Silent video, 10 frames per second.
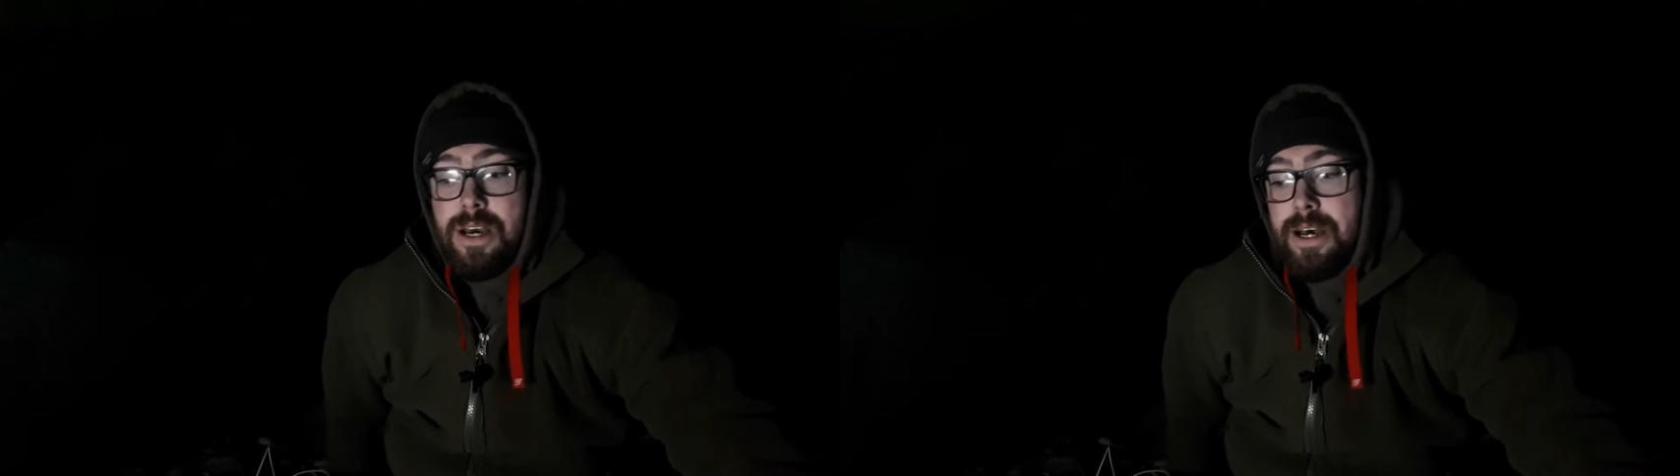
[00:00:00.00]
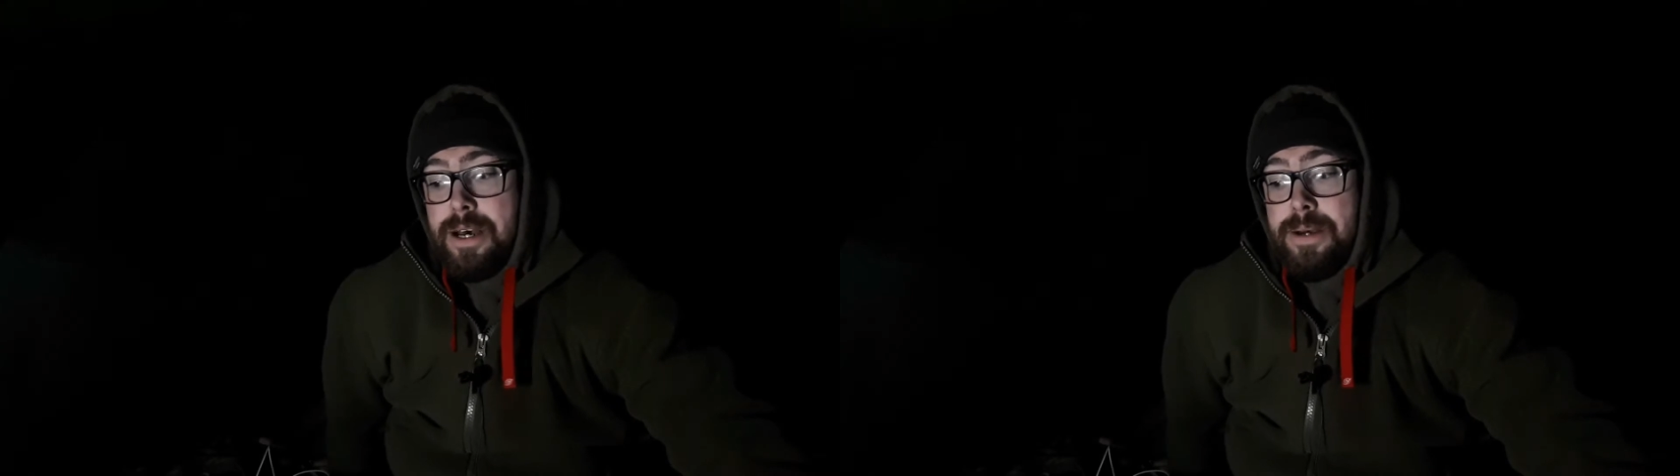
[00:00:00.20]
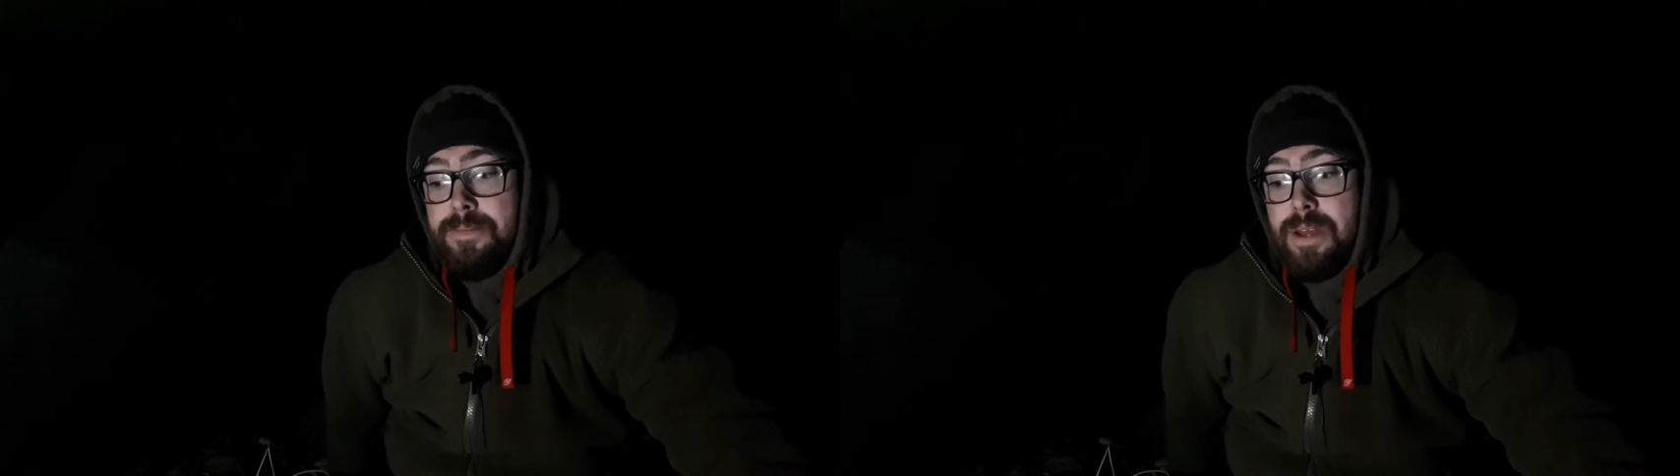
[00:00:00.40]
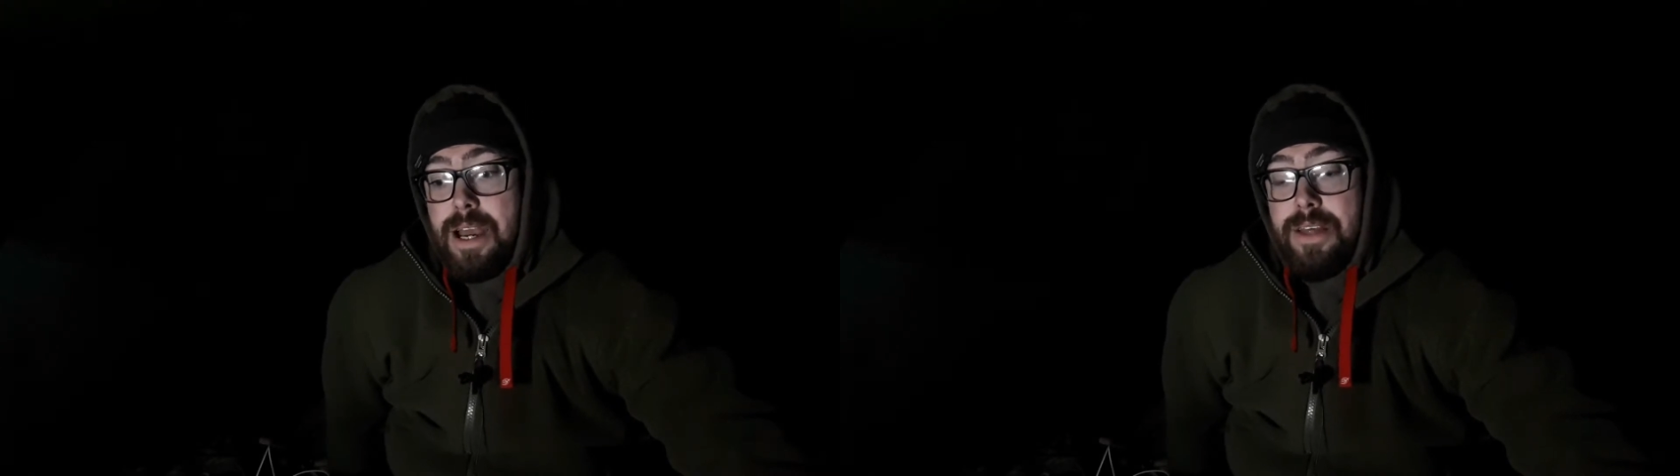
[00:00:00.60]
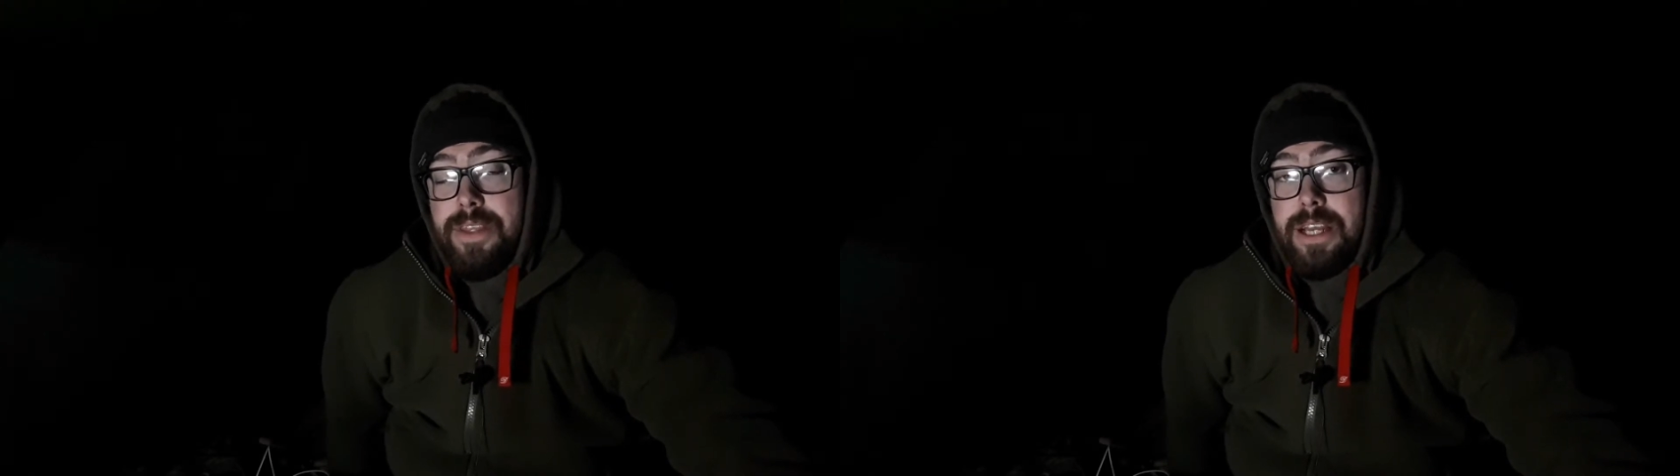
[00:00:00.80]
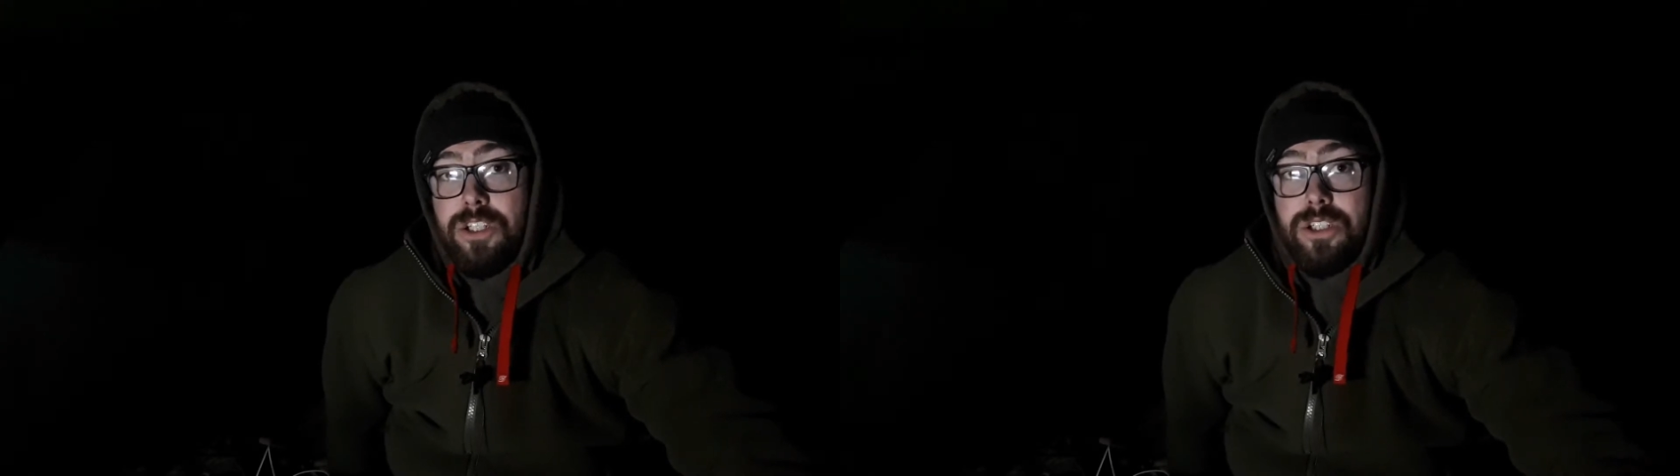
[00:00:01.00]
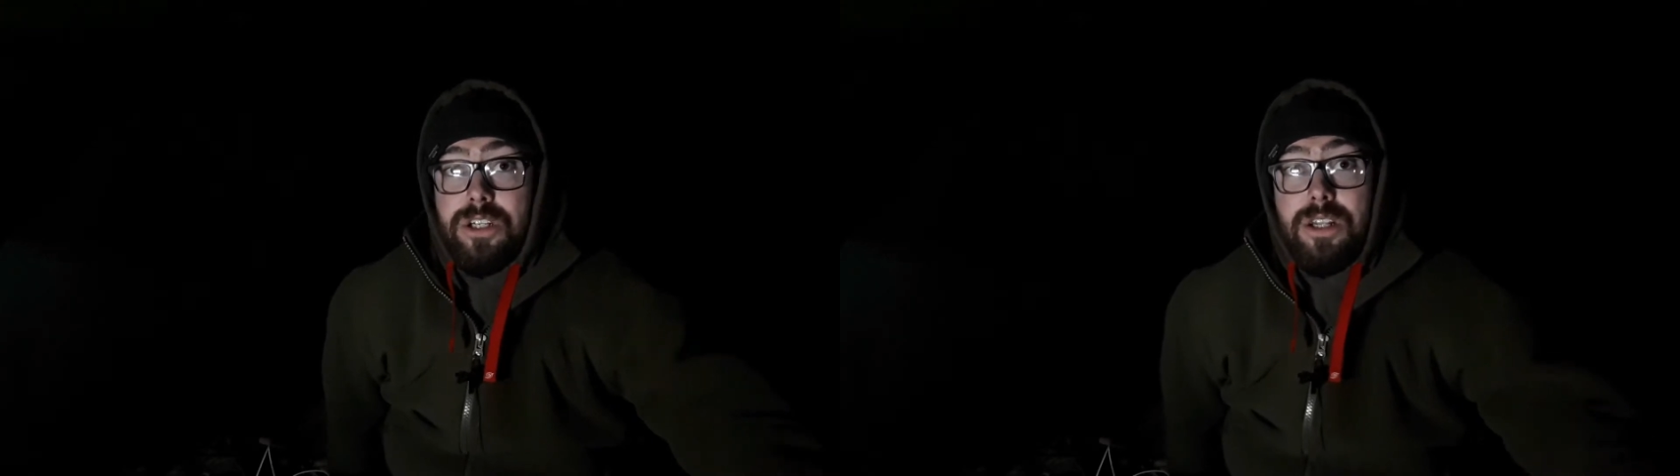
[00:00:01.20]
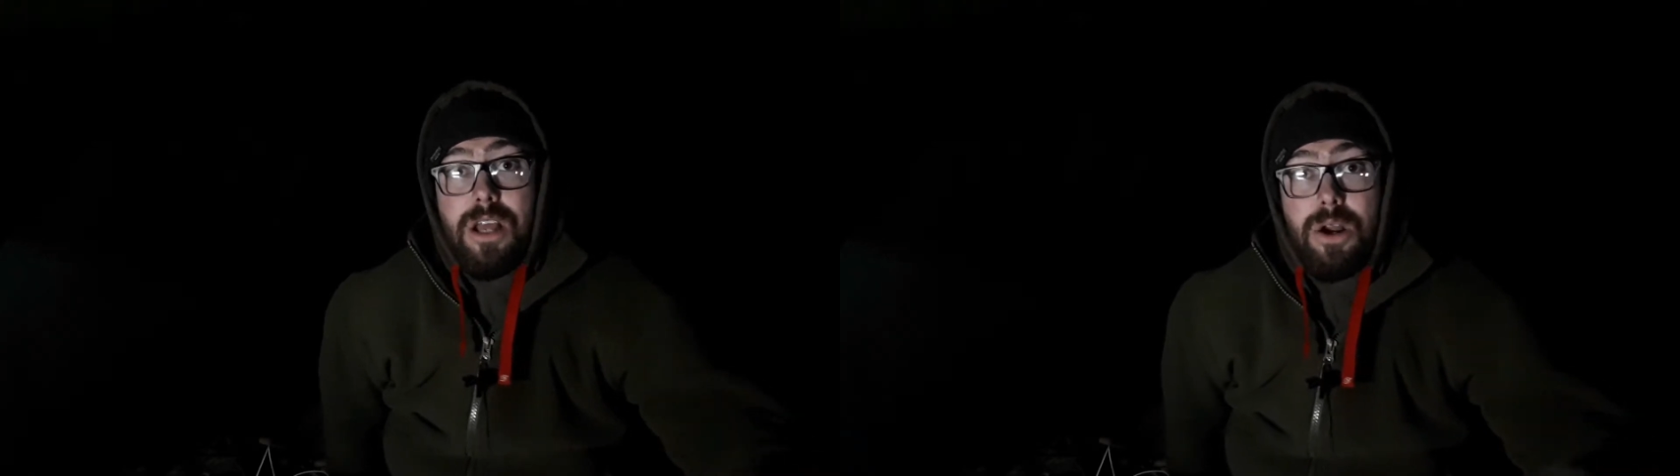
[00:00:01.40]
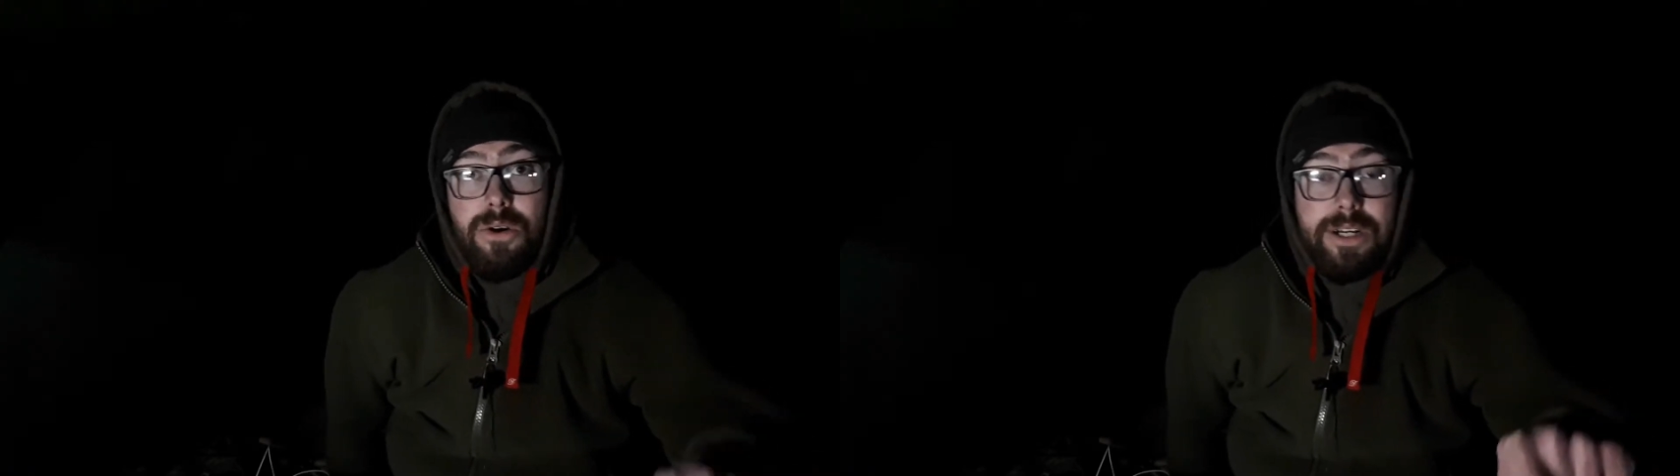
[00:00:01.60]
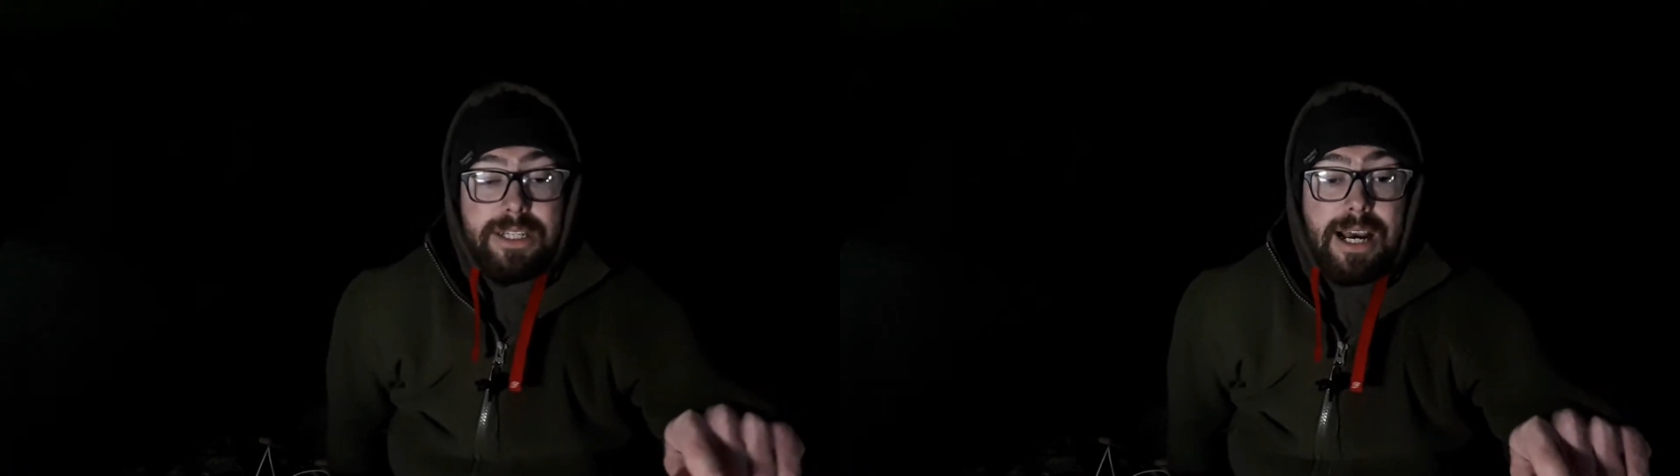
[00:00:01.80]
and then just
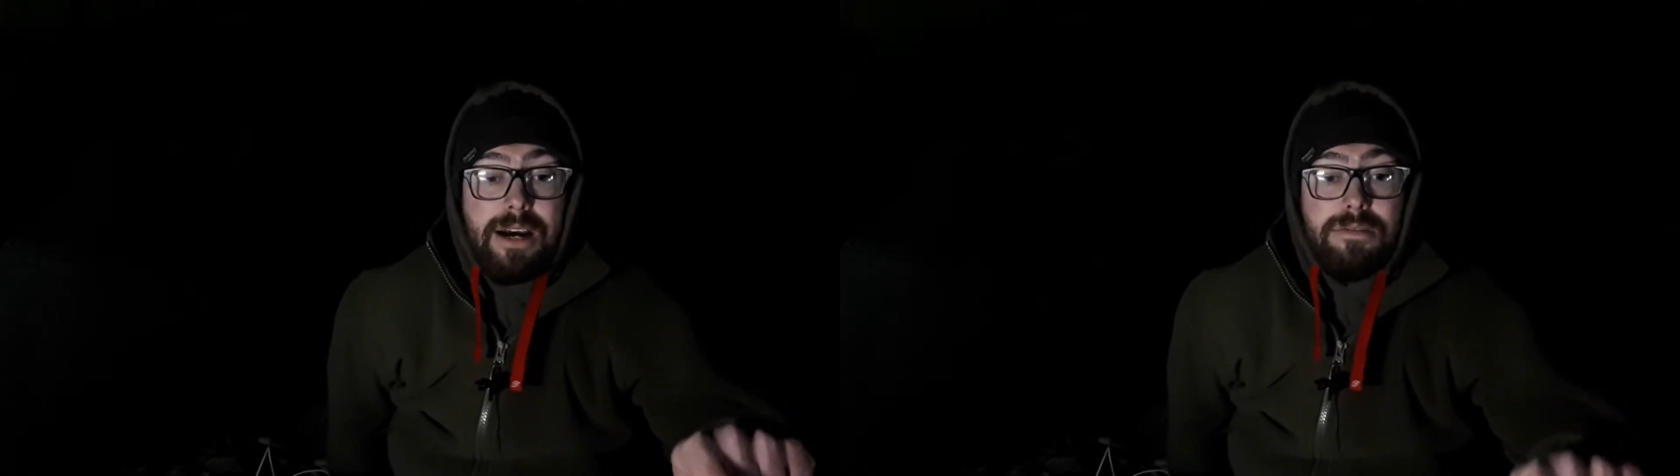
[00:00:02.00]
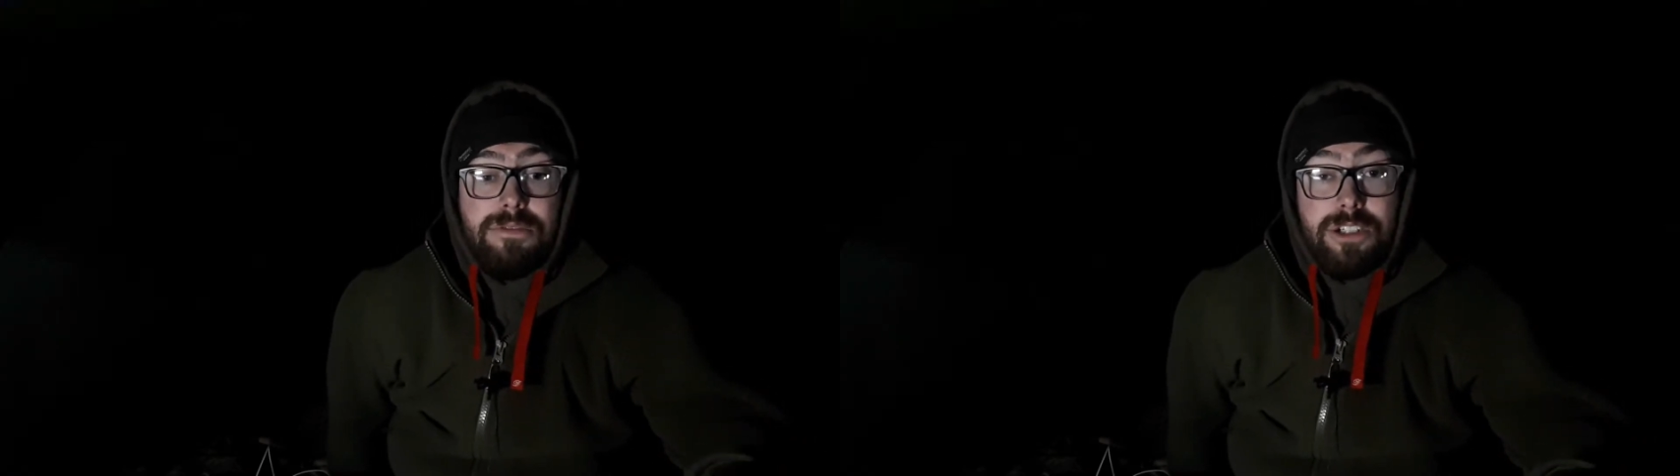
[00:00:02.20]
lowering down,